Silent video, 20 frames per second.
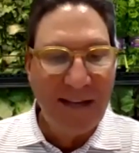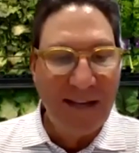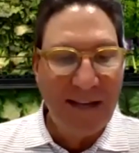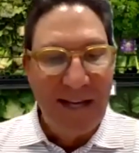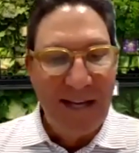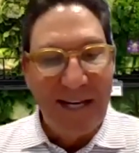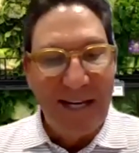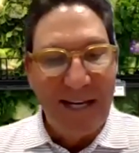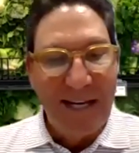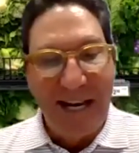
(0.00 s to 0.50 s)

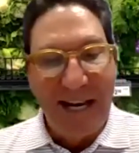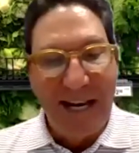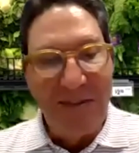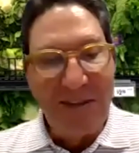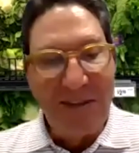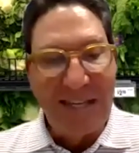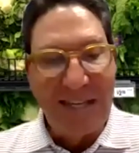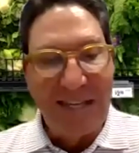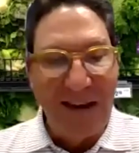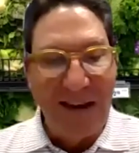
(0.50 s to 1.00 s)
He didn't have the
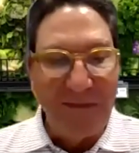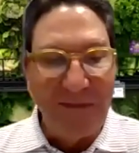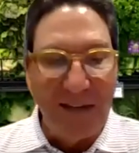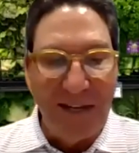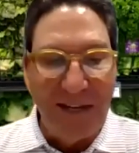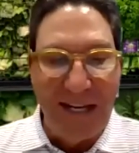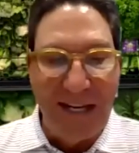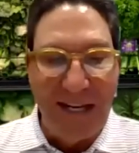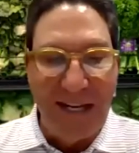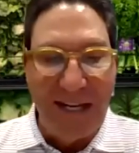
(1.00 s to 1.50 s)

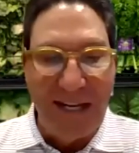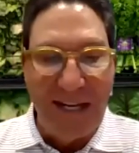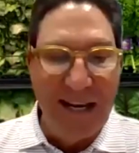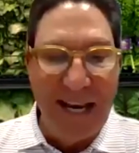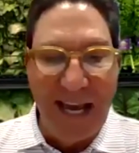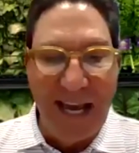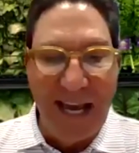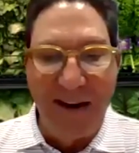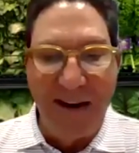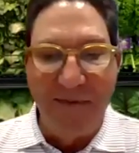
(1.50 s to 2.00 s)
safety uh,
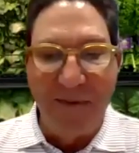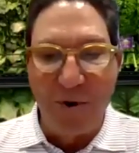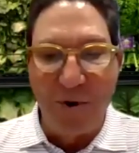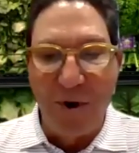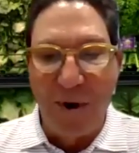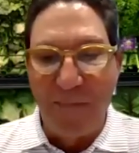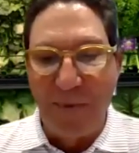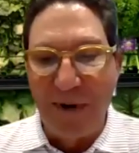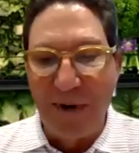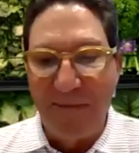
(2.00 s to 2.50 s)
net of a
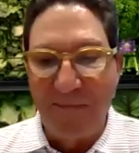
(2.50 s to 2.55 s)
corporate